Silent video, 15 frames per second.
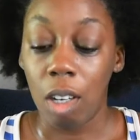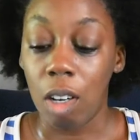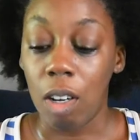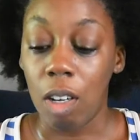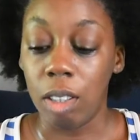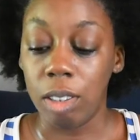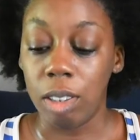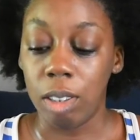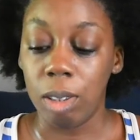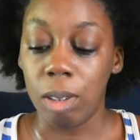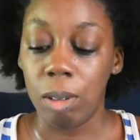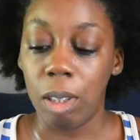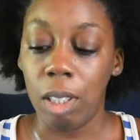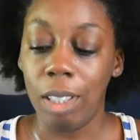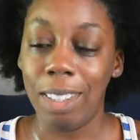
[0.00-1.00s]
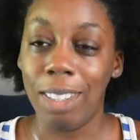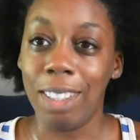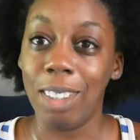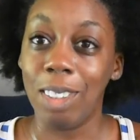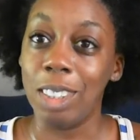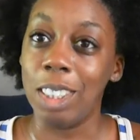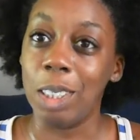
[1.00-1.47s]
Also, the
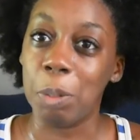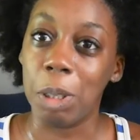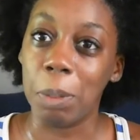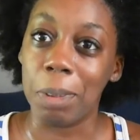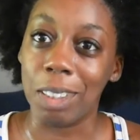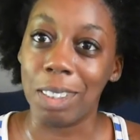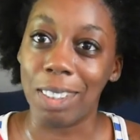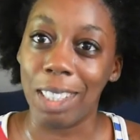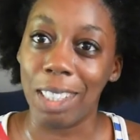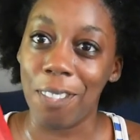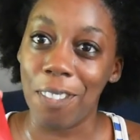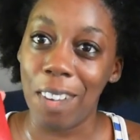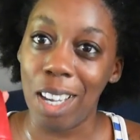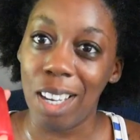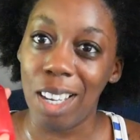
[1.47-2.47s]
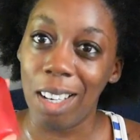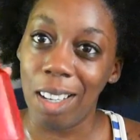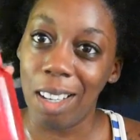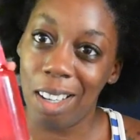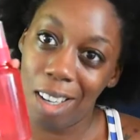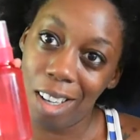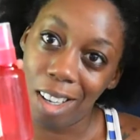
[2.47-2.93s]
only spray bottles I could find
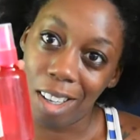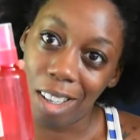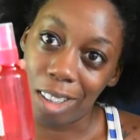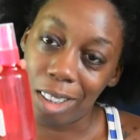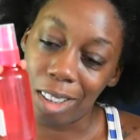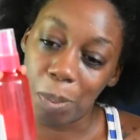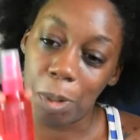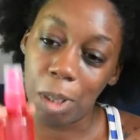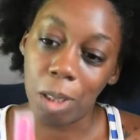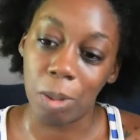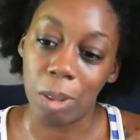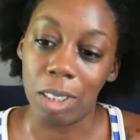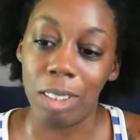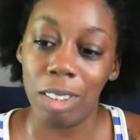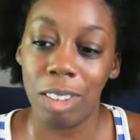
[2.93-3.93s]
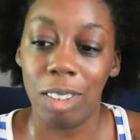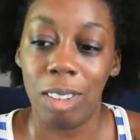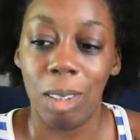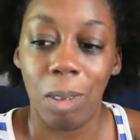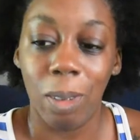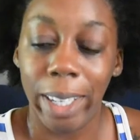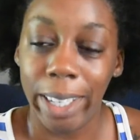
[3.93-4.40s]
are these small ones,
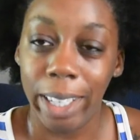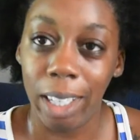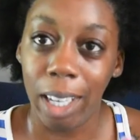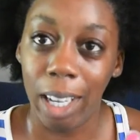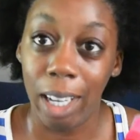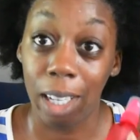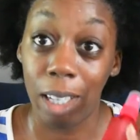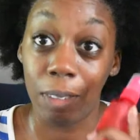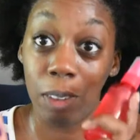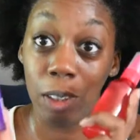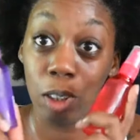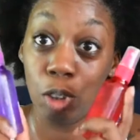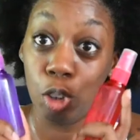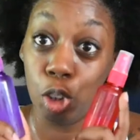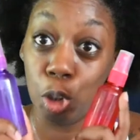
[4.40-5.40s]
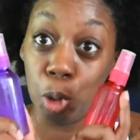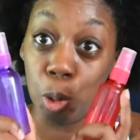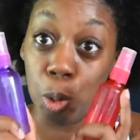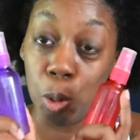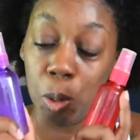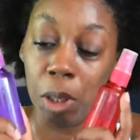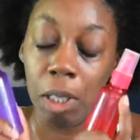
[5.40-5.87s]
so I have
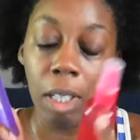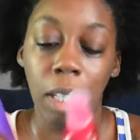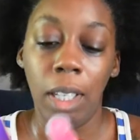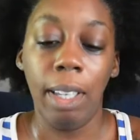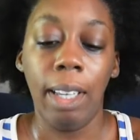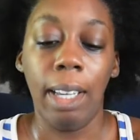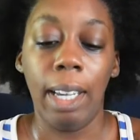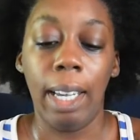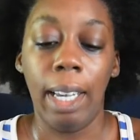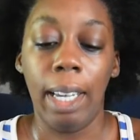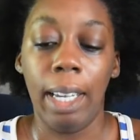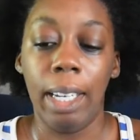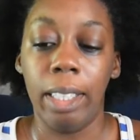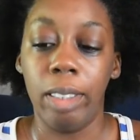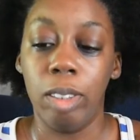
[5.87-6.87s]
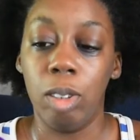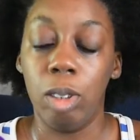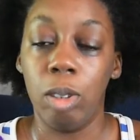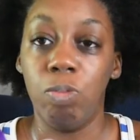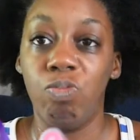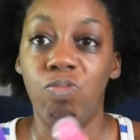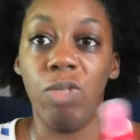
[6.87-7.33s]
two, and
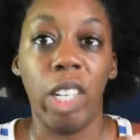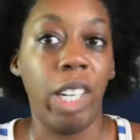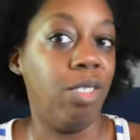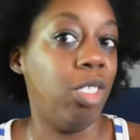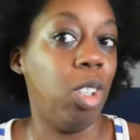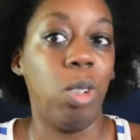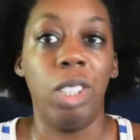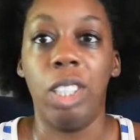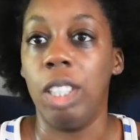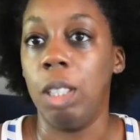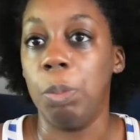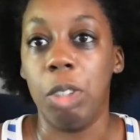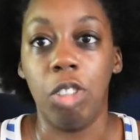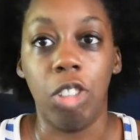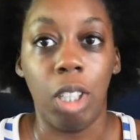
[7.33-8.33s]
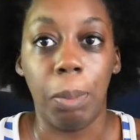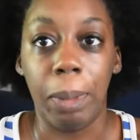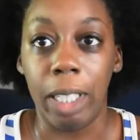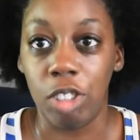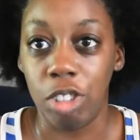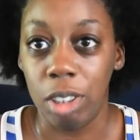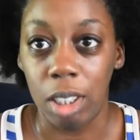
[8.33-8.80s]
I have no idea how much I'm
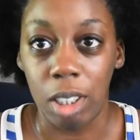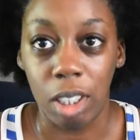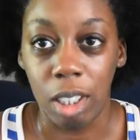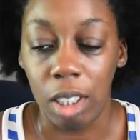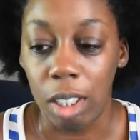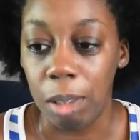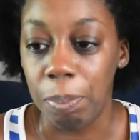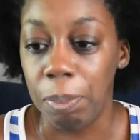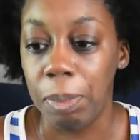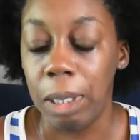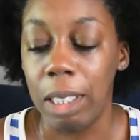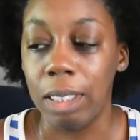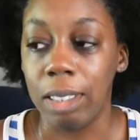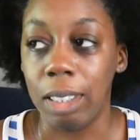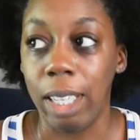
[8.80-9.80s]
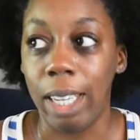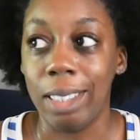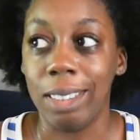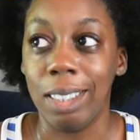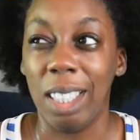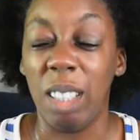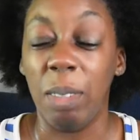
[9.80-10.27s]
actually going to need, because
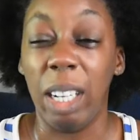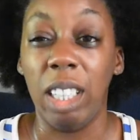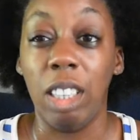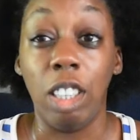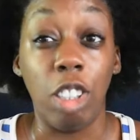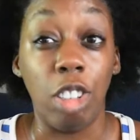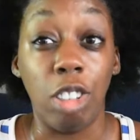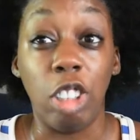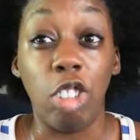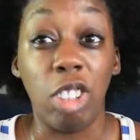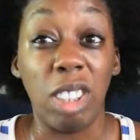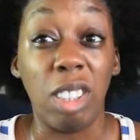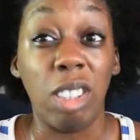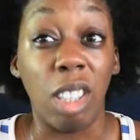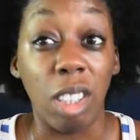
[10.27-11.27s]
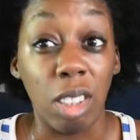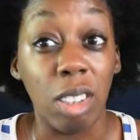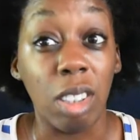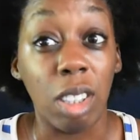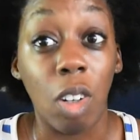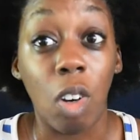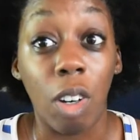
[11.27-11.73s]
last time I literally just dumped
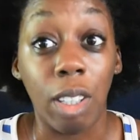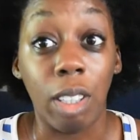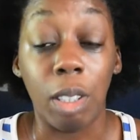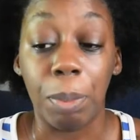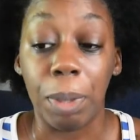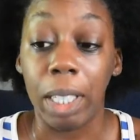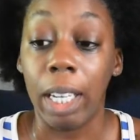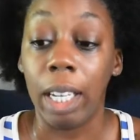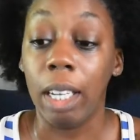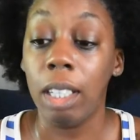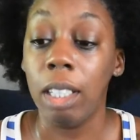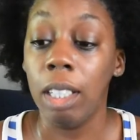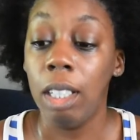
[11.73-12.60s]
it all on my head.